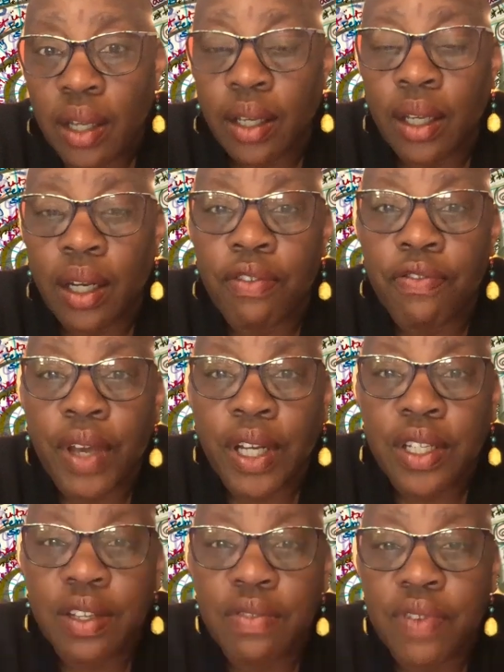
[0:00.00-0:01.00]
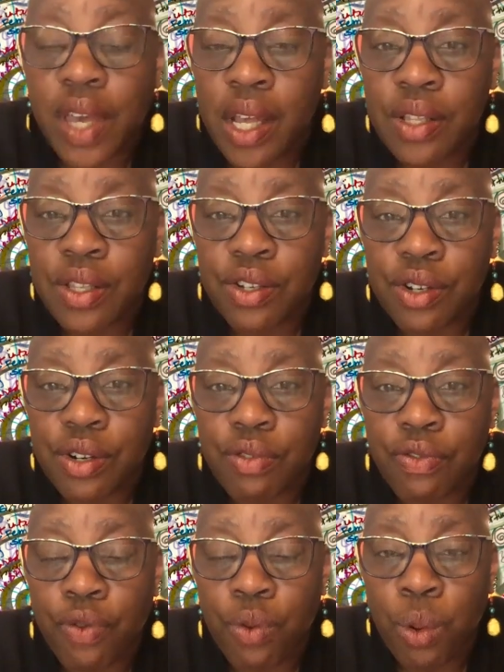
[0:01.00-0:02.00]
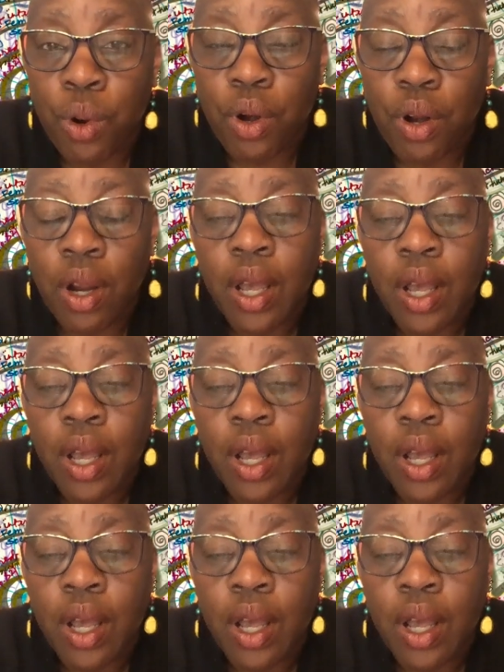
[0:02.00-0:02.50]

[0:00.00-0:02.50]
an effective answer for